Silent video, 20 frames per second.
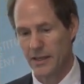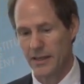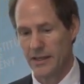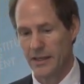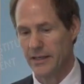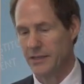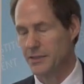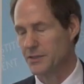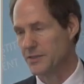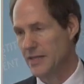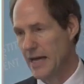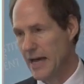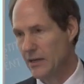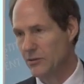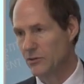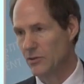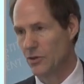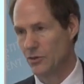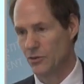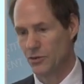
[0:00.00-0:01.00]
in
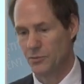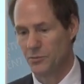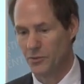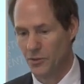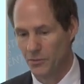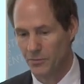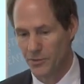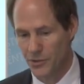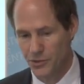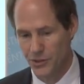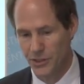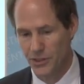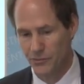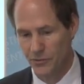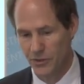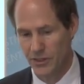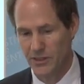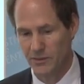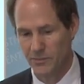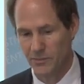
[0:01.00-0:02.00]
downloadable,
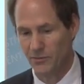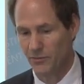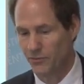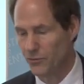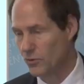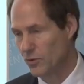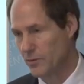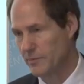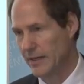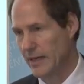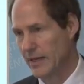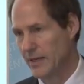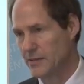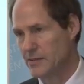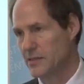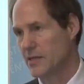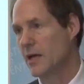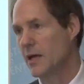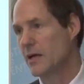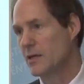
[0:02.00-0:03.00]
machine-readable formats